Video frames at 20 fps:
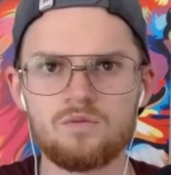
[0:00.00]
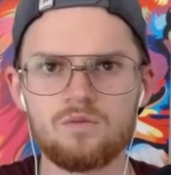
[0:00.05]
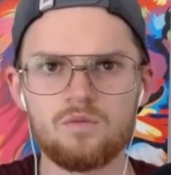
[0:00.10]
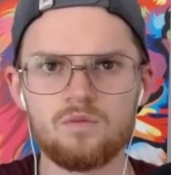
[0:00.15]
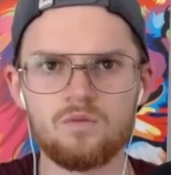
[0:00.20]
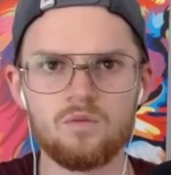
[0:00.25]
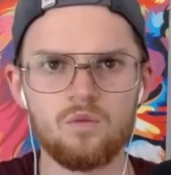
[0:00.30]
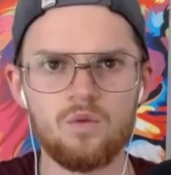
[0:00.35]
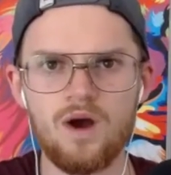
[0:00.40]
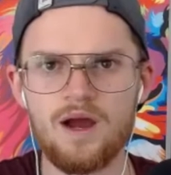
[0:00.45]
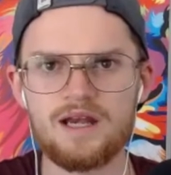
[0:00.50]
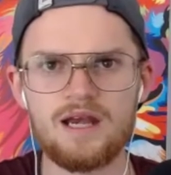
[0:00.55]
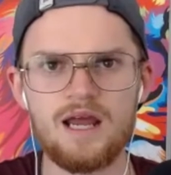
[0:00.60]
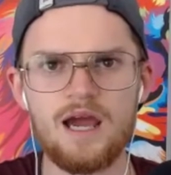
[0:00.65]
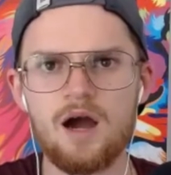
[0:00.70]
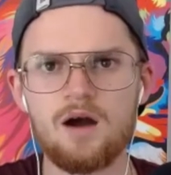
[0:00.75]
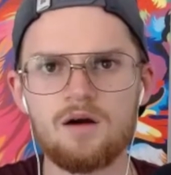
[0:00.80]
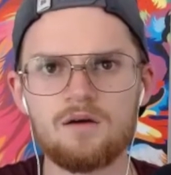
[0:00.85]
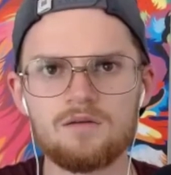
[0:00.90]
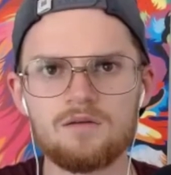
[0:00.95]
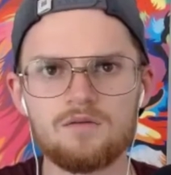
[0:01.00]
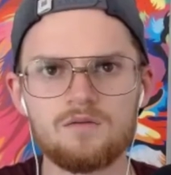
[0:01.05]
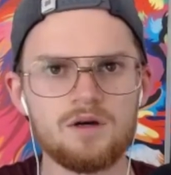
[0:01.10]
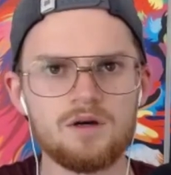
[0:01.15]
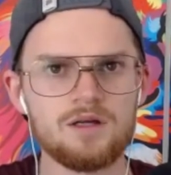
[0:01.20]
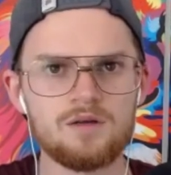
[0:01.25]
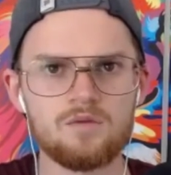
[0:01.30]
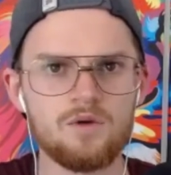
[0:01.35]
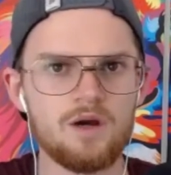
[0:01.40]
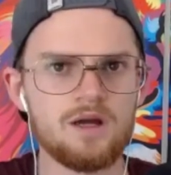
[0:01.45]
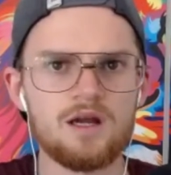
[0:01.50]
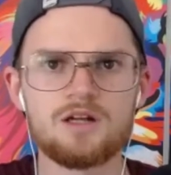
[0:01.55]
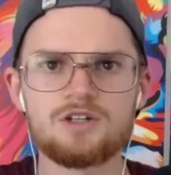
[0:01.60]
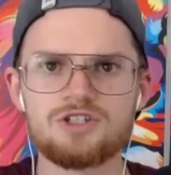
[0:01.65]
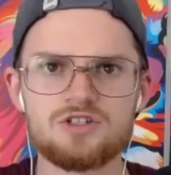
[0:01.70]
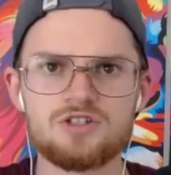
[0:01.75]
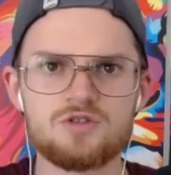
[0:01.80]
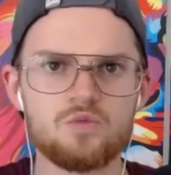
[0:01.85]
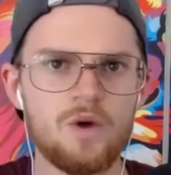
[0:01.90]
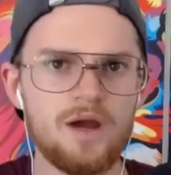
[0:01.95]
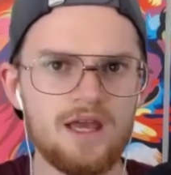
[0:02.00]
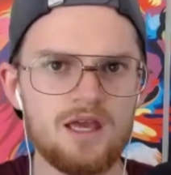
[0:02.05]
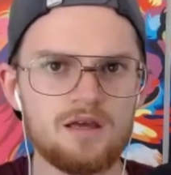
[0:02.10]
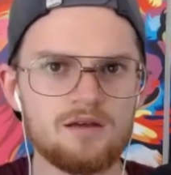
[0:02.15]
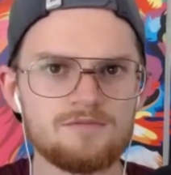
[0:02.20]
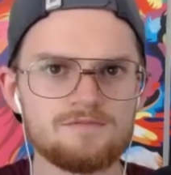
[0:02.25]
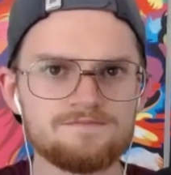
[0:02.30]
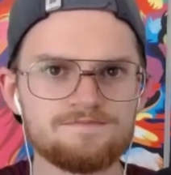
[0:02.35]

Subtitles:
why now? Why not just wait?